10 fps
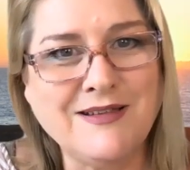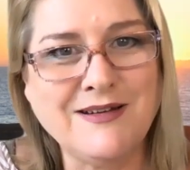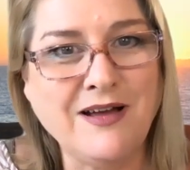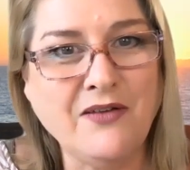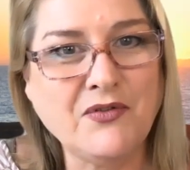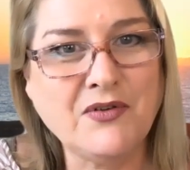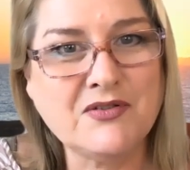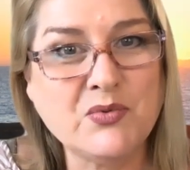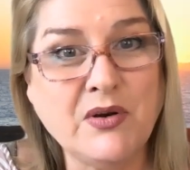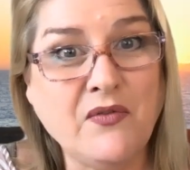That after
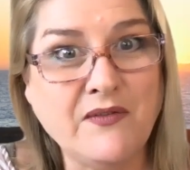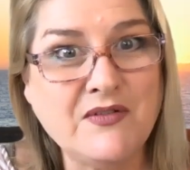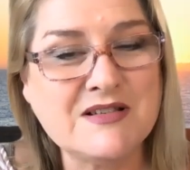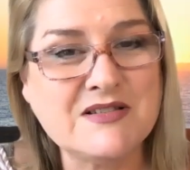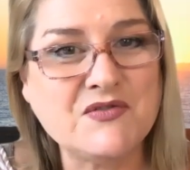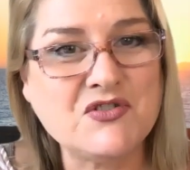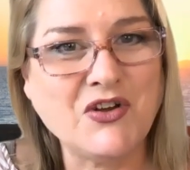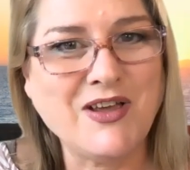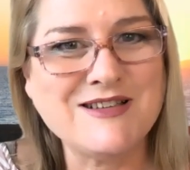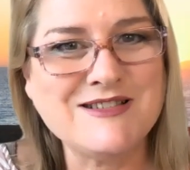25 years of
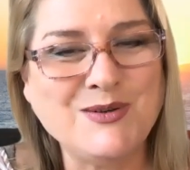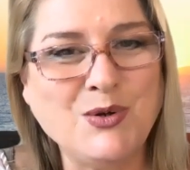showcasing